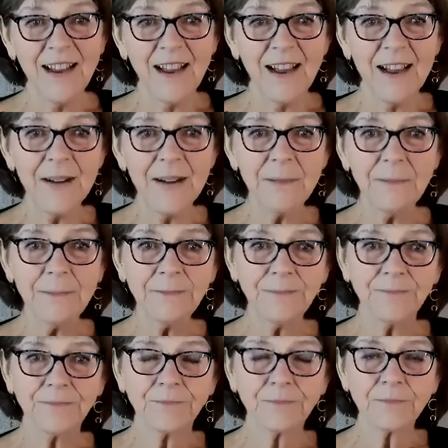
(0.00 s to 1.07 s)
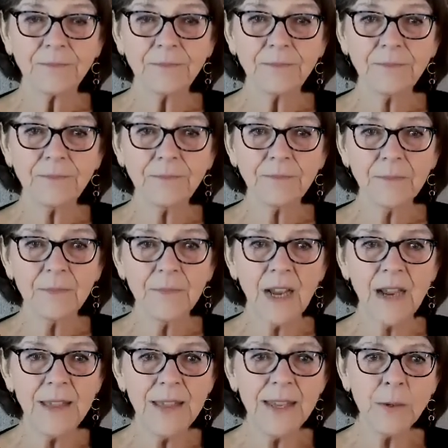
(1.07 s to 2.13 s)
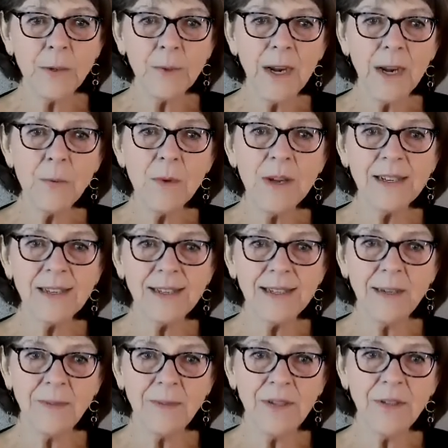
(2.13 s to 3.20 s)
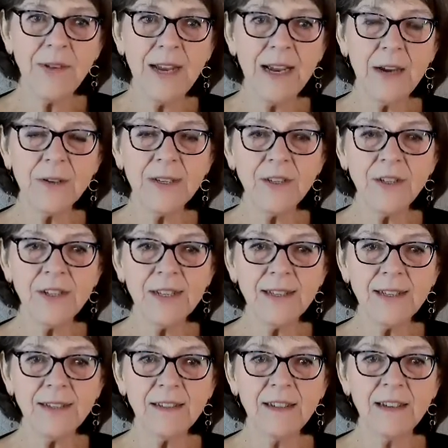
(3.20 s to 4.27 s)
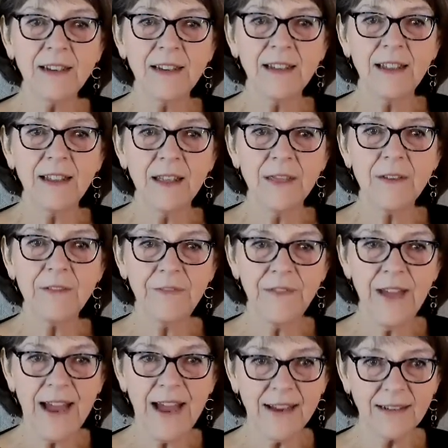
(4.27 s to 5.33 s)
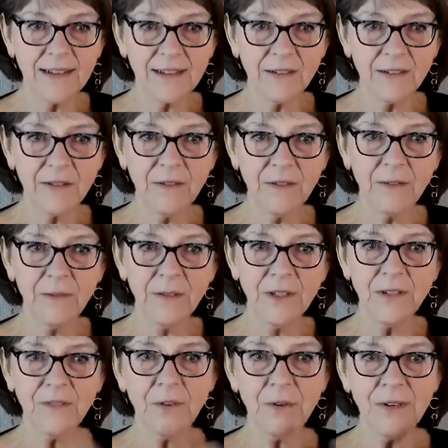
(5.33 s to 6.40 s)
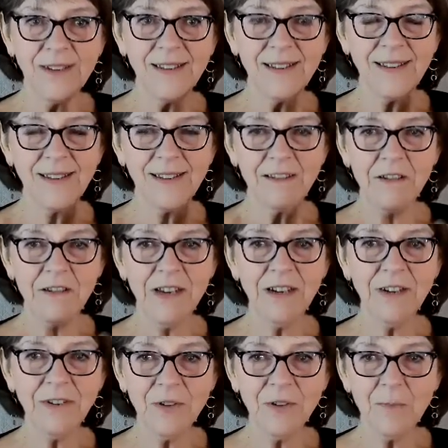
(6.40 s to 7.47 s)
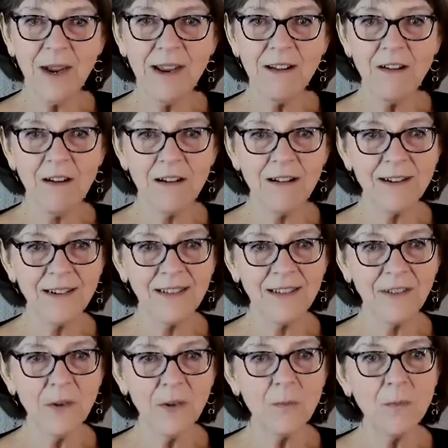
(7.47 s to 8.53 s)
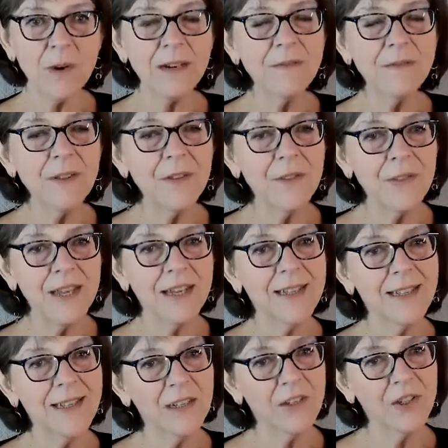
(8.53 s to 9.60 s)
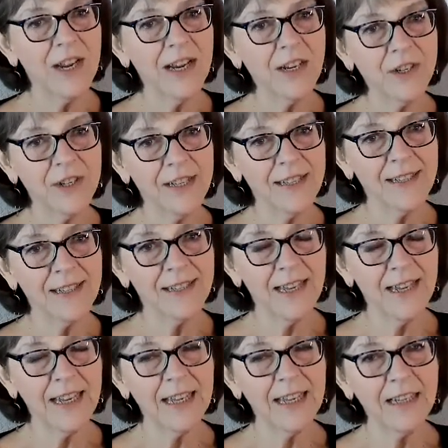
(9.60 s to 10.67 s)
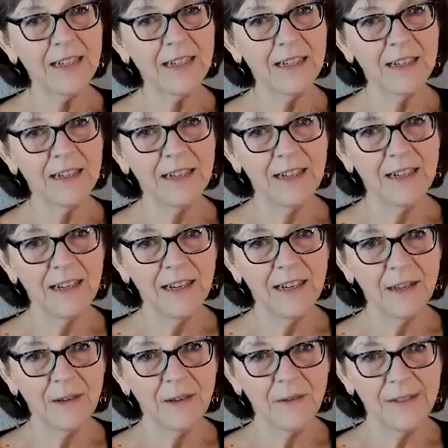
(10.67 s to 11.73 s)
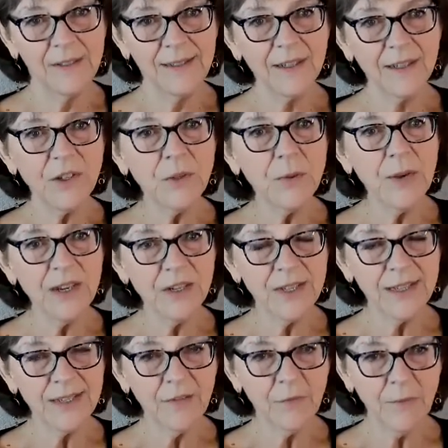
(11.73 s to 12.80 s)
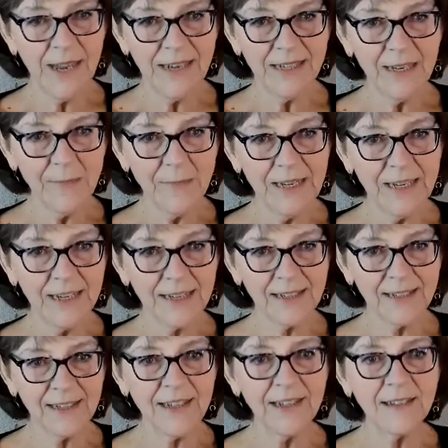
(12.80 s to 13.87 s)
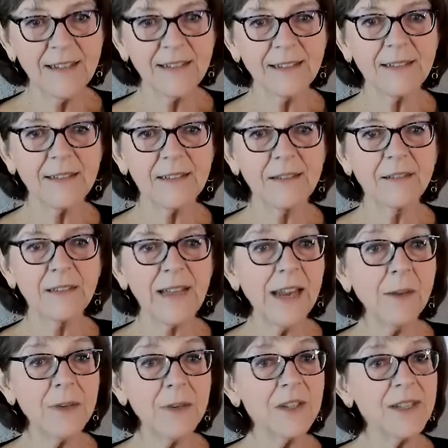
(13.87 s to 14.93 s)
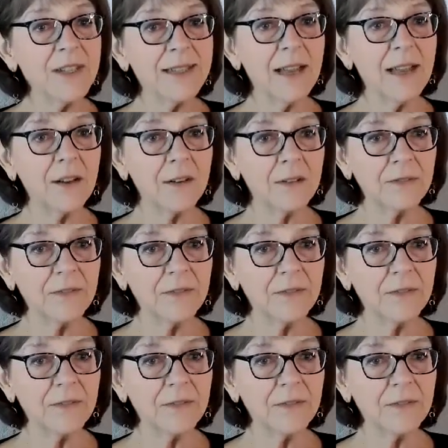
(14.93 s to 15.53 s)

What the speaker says: I think what I want to skip to now is just the fact, which of course is near to my heart, that one of the things that changes in situations of pandemics is language itself.